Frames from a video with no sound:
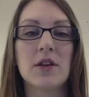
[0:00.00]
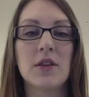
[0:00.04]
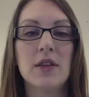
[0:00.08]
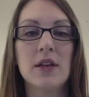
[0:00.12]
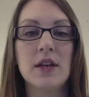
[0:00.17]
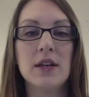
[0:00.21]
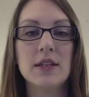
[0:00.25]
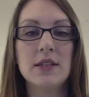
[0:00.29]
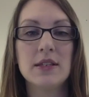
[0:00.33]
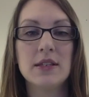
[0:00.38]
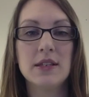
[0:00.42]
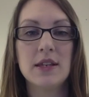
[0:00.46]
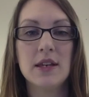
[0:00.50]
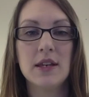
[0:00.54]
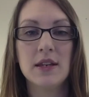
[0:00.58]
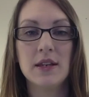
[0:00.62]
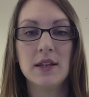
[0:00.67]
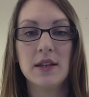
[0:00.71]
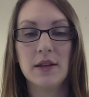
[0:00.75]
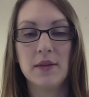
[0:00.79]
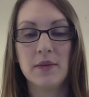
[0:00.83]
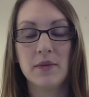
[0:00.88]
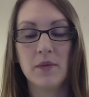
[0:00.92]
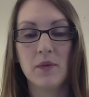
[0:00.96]
this
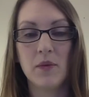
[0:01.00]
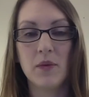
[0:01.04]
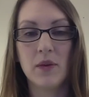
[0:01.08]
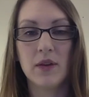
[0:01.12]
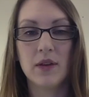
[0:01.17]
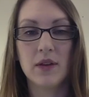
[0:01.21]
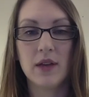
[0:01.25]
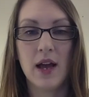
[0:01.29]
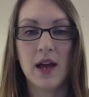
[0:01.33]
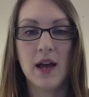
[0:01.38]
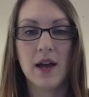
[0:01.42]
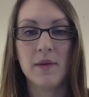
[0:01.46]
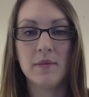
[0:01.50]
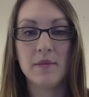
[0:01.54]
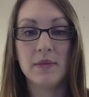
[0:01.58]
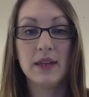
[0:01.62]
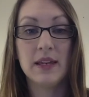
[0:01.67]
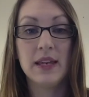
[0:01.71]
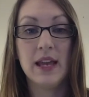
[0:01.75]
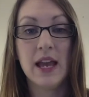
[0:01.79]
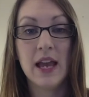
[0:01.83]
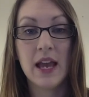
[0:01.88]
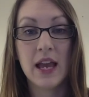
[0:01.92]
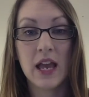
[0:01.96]

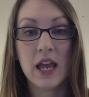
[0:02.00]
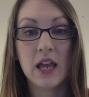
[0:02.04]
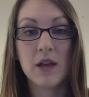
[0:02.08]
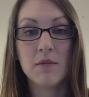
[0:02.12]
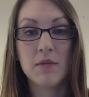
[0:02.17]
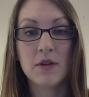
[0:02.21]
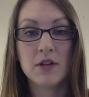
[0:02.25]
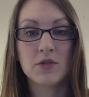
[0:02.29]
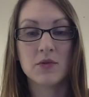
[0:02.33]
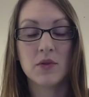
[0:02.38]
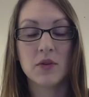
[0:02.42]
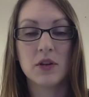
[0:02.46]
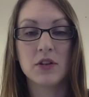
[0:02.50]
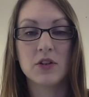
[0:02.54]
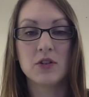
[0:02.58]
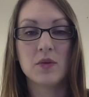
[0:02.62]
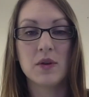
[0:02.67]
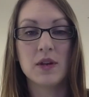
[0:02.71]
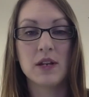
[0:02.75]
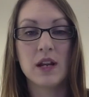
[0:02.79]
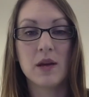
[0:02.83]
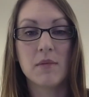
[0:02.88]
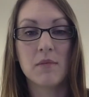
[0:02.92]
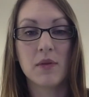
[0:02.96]
game is really
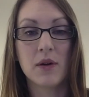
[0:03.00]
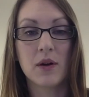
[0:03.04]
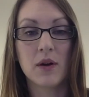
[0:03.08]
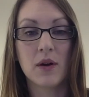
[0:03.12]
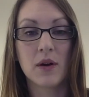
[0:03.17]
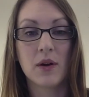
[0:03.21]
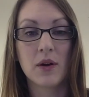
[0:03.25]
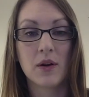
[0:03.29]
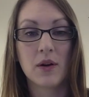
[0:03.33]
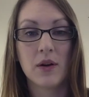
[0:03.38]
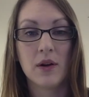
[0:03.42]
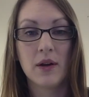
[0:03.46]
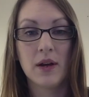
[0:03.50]
doing number